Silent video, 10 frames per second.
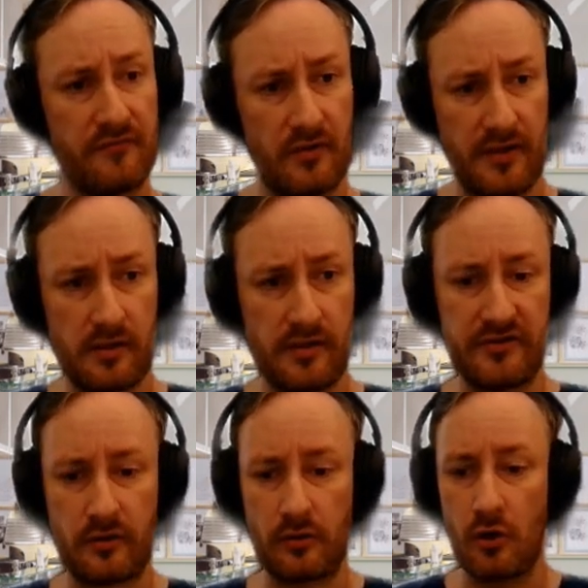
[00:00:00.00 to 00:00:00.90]
I'll give a link
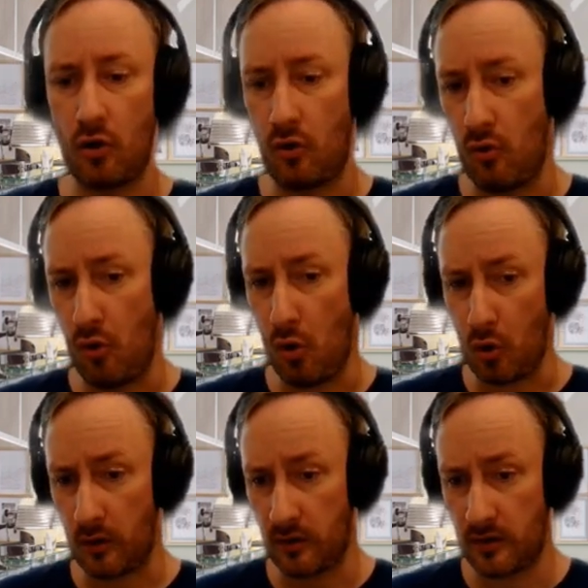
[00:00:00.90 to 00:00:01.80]
later,
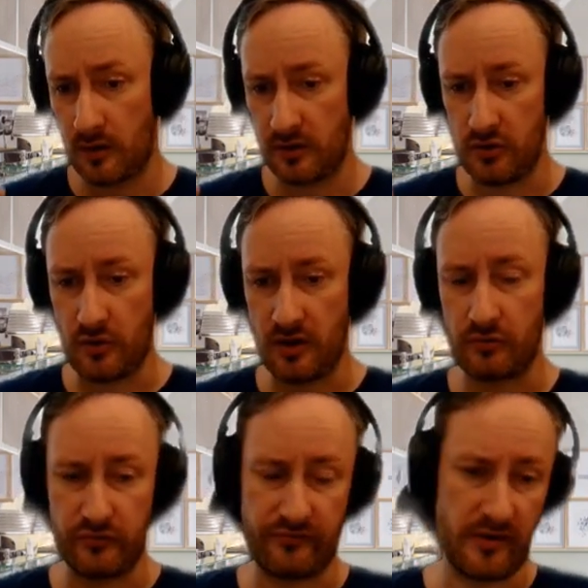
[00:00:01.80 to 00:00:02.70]
or you
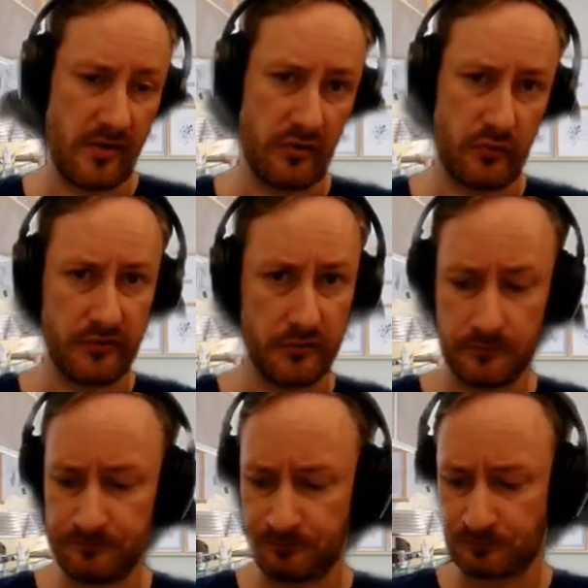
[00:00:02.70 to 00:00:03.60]
can also find me on Twitter.